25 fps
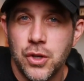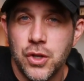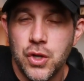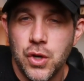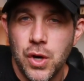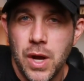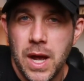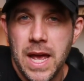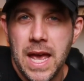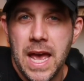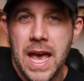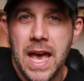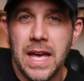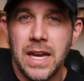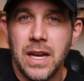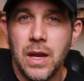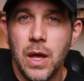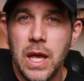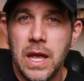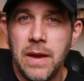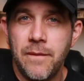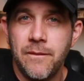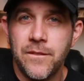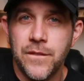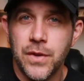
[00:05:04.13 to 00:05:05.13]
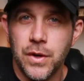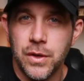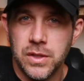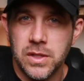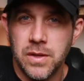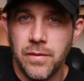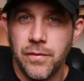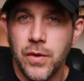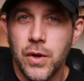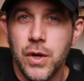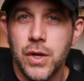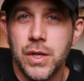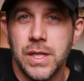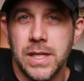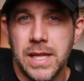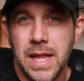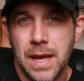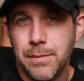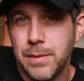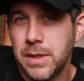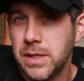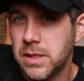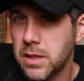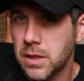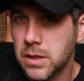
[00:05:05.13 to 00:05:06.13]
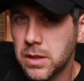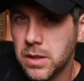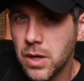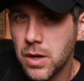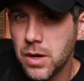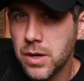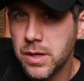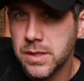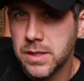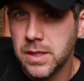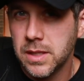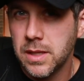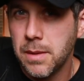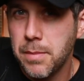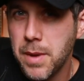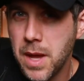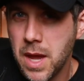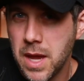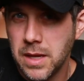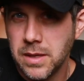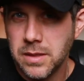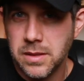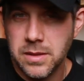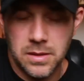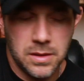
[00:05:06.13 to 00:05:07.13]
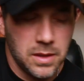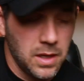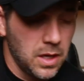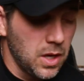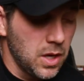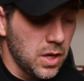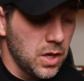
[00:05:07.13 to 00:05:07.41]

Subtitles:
triad in 1st inversion. That means the 3rd is in the bass.